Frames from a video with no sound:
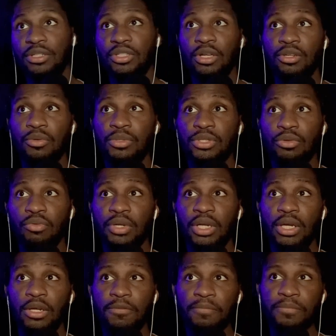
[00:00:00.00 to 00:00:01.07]
Like, continuing
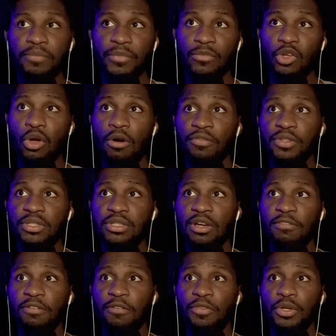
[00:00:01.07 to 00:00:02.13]
to read
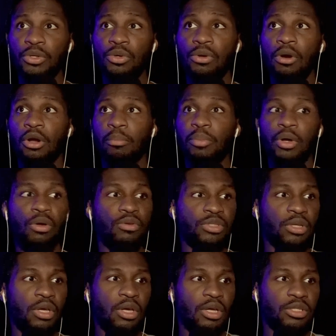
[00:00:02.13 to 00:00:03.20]
off the stuff of the New York
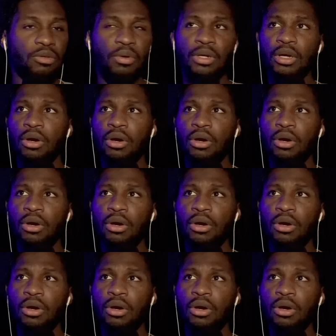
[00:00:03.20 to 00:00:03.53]
Post.